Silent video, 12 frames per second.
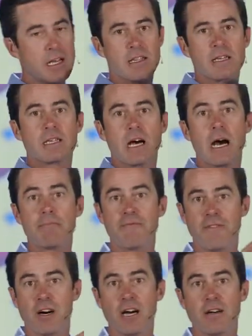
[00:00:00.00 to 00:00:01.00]
the top
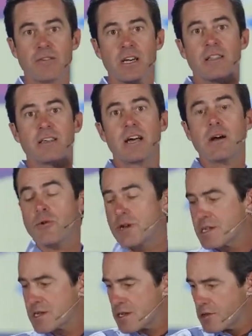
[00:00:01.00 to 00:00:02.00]
5, that I
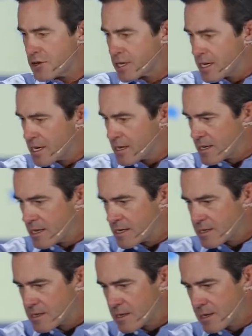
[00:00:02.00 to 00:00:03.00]
want us to look at
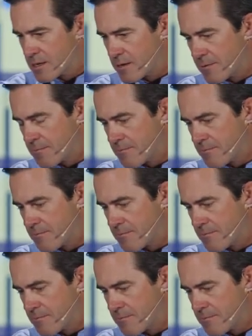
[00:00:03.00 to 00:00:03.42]
and study.